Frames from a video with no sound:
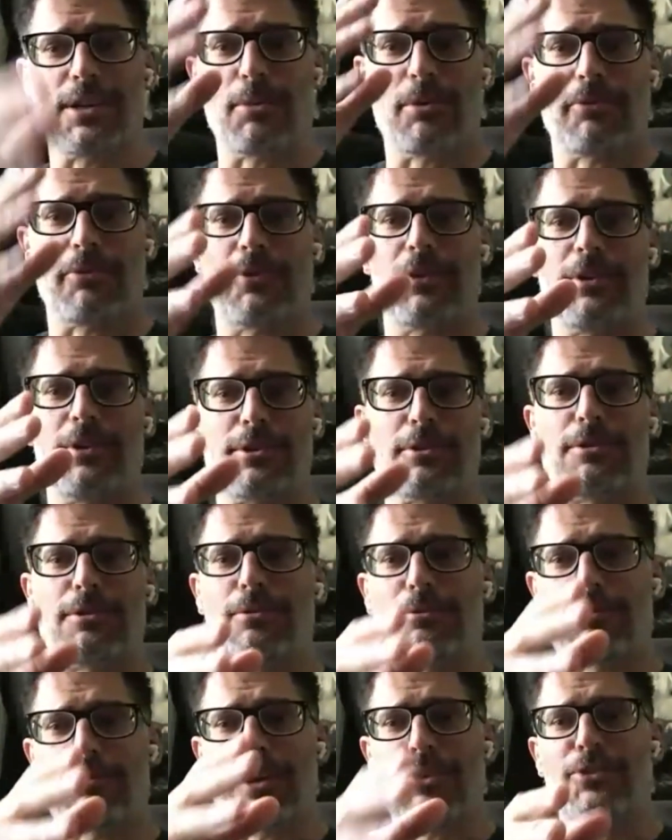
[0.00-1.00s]
a double feature
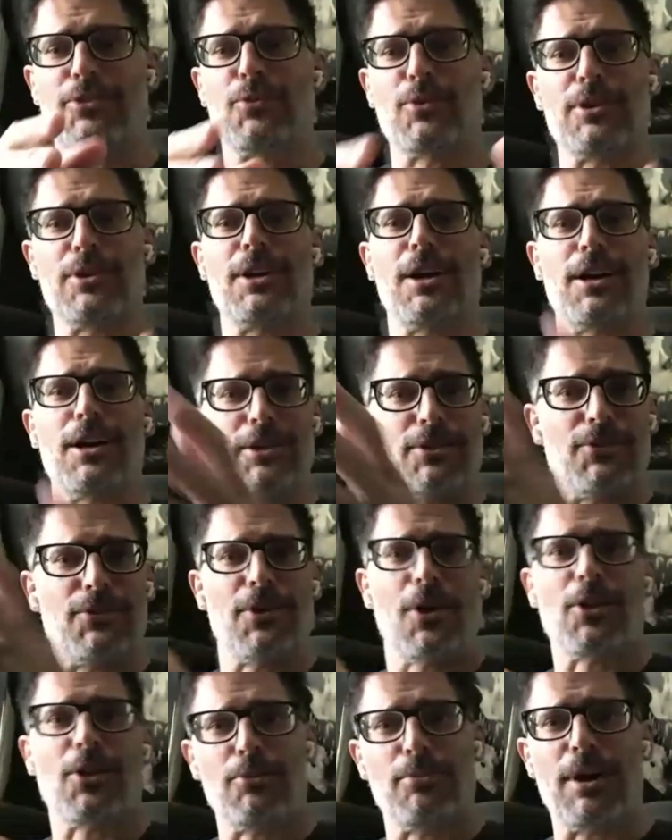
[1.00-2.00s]
of Reservoir Dogs
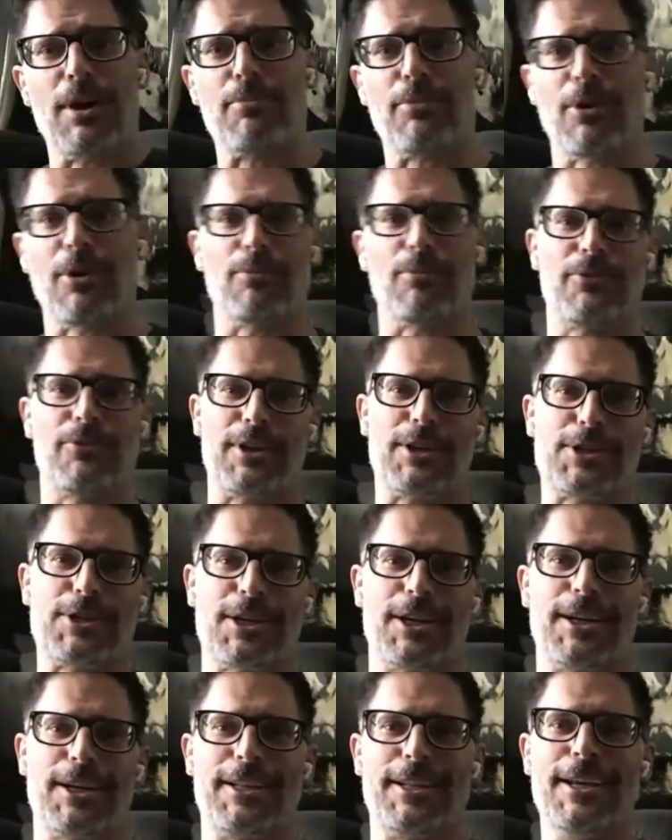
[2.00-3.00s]
followed by Pulp
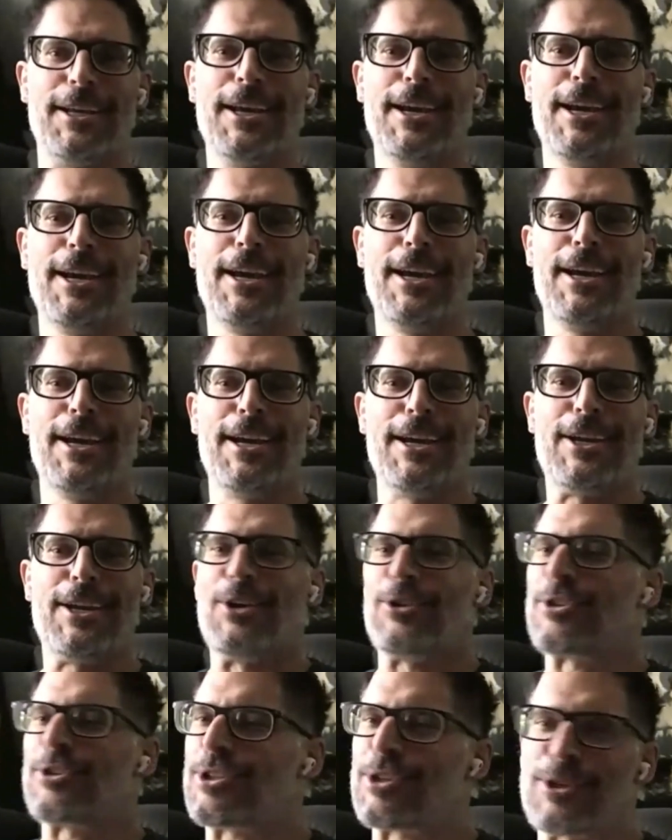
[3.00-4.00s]
Fiction. And you
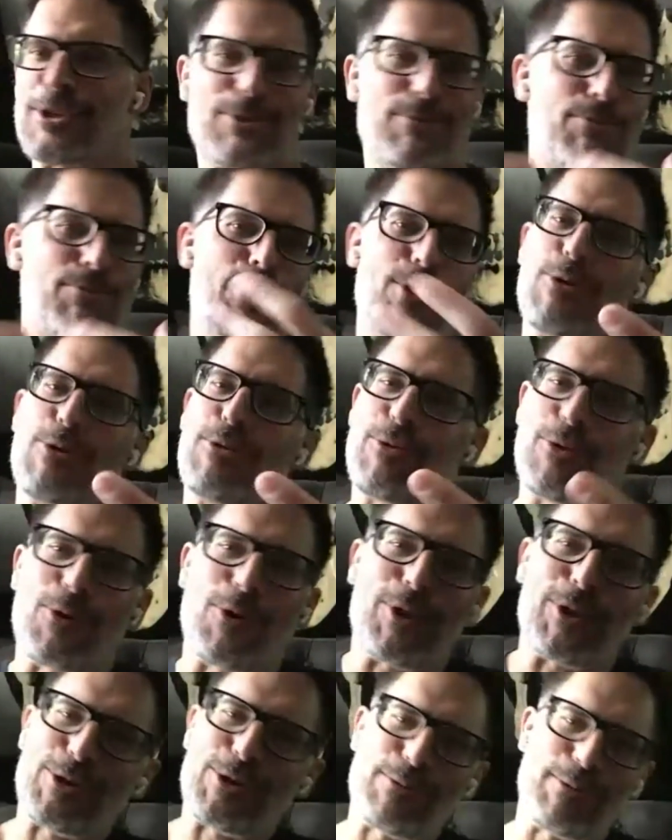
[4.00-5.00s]
know, it's just those
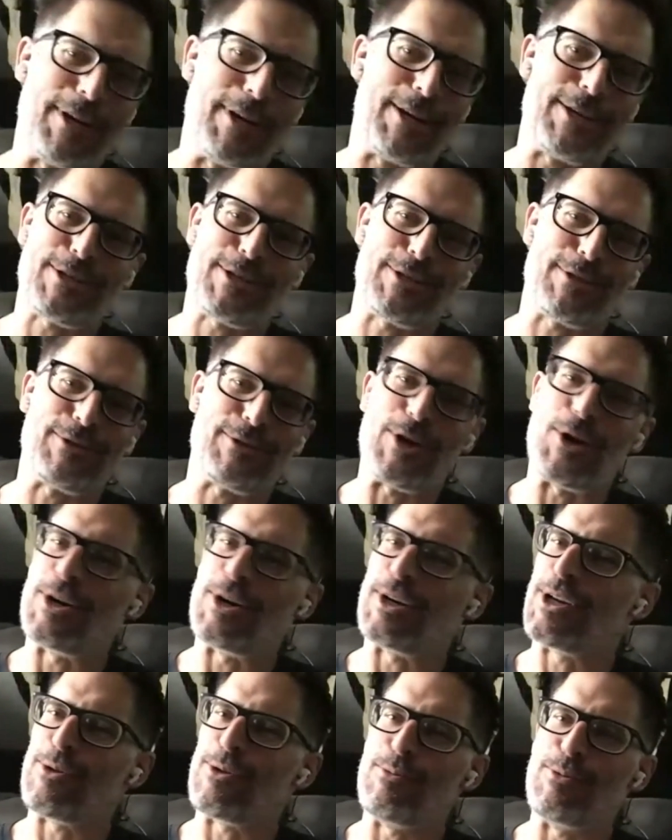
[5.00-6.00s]
beautiful experiences of
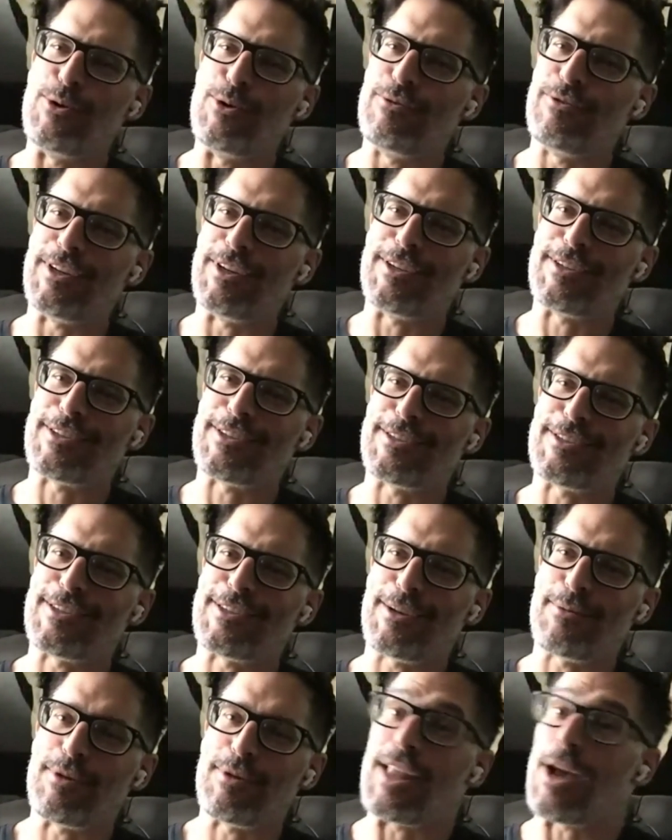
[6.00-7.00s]
going to the movies and
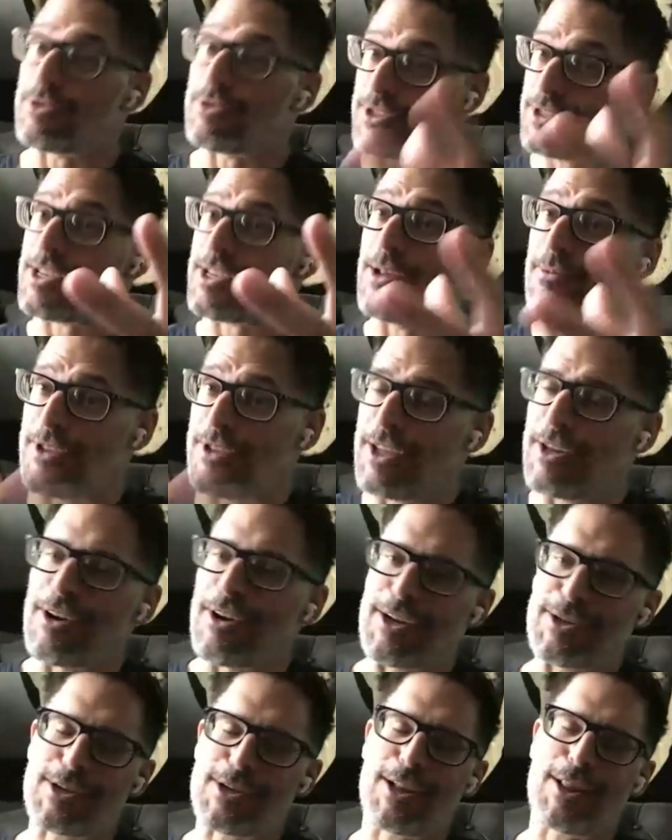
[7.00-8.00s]
seeing. And that was the same
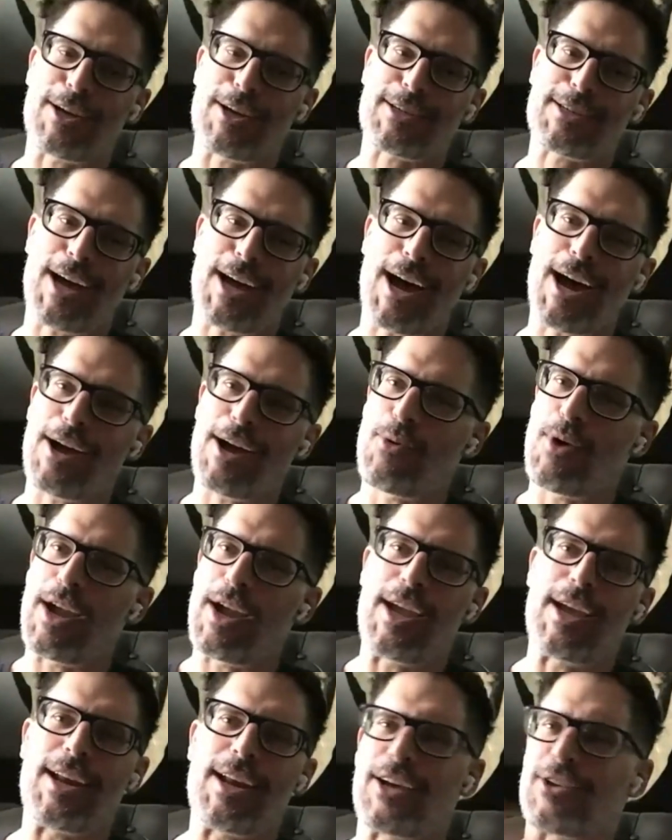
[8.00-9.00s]
theater I saw Lost
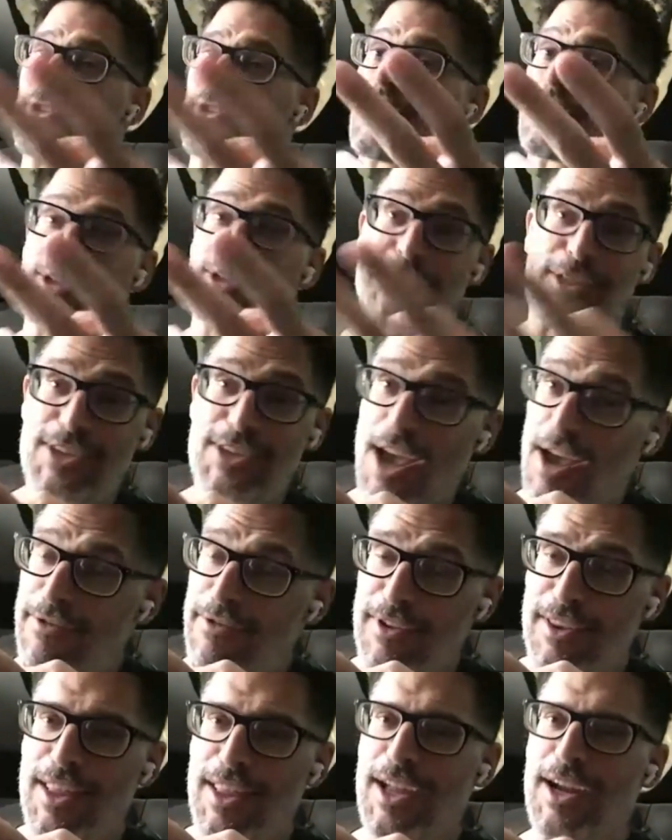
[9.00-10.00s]
Highway in. I saw
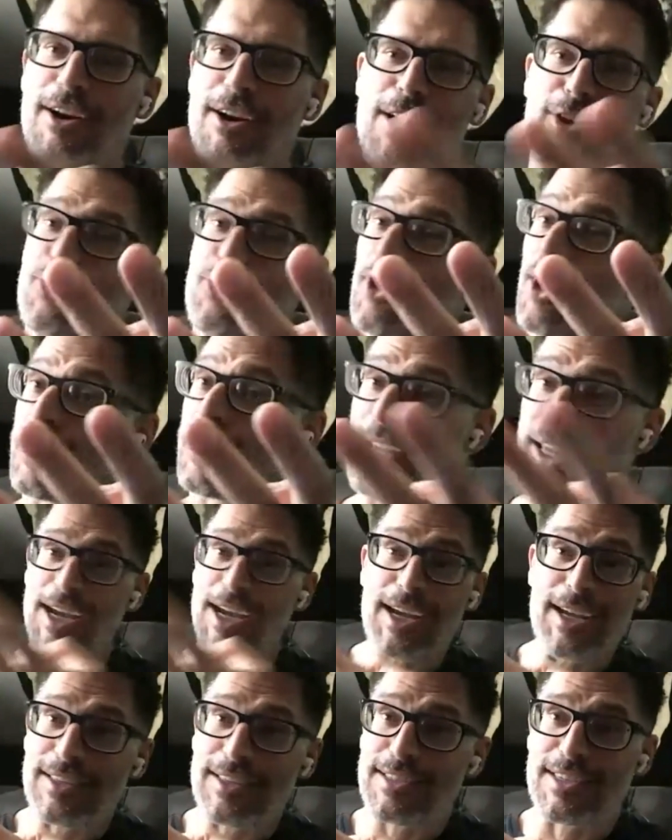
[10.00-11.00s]
Seven there. I saw
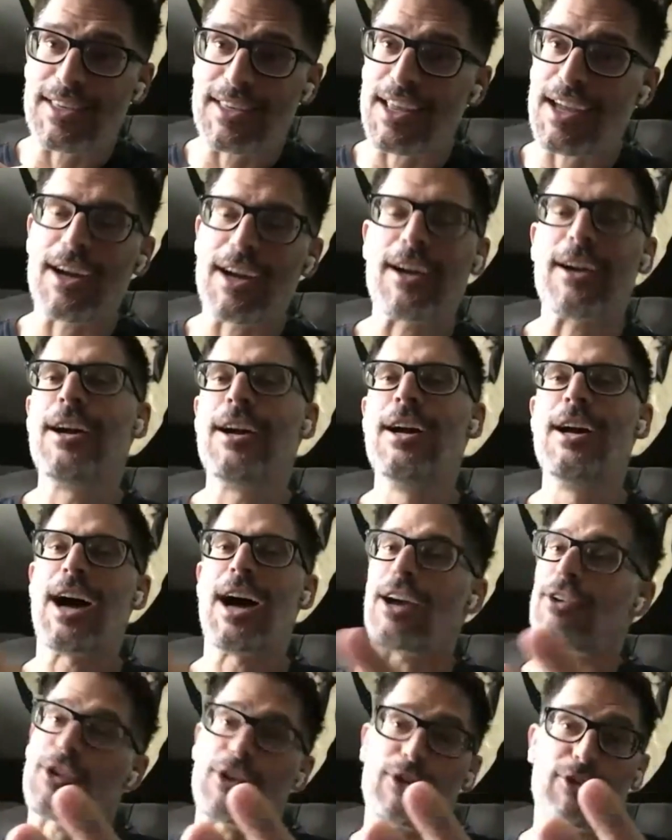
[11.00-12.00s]
Kids there.
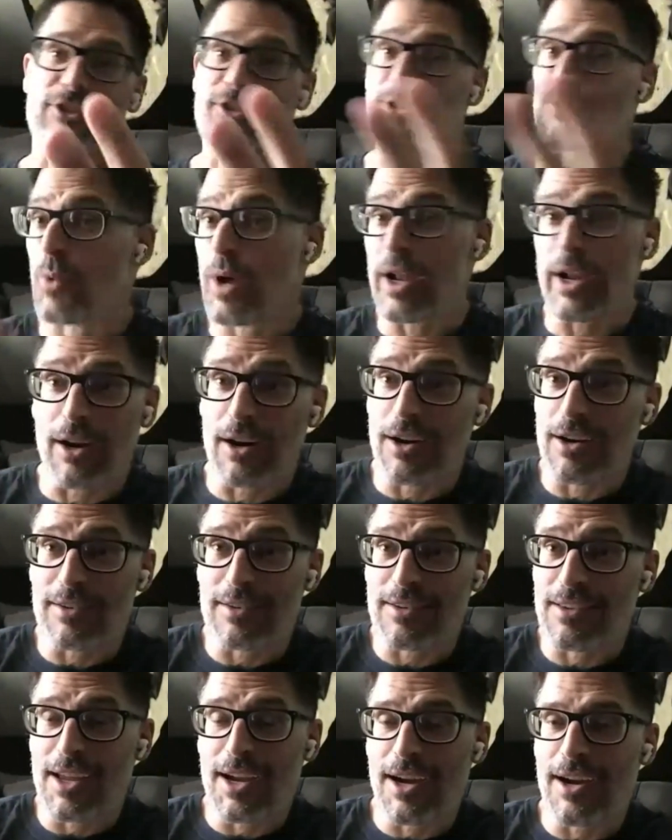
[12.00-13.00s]
I saw
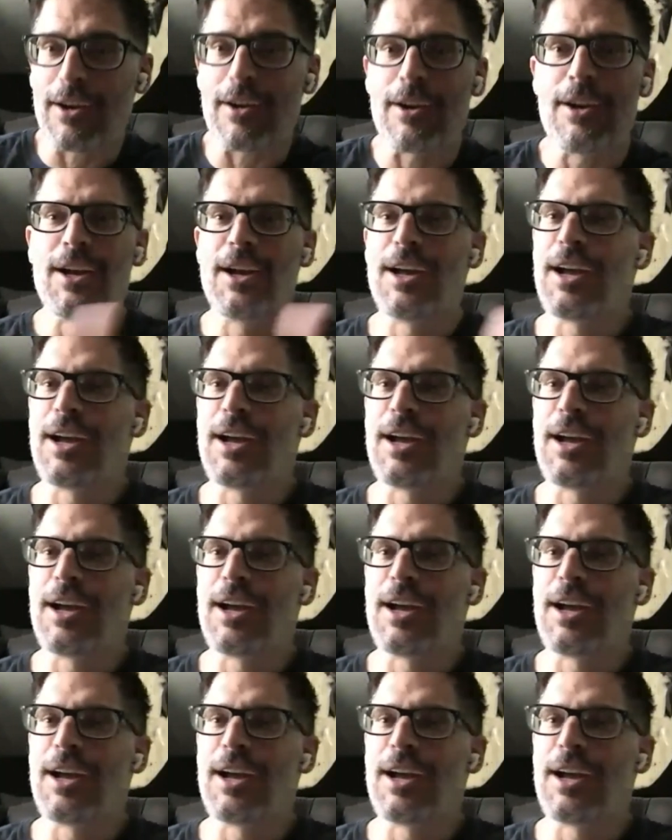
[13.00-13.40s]
Swingers there.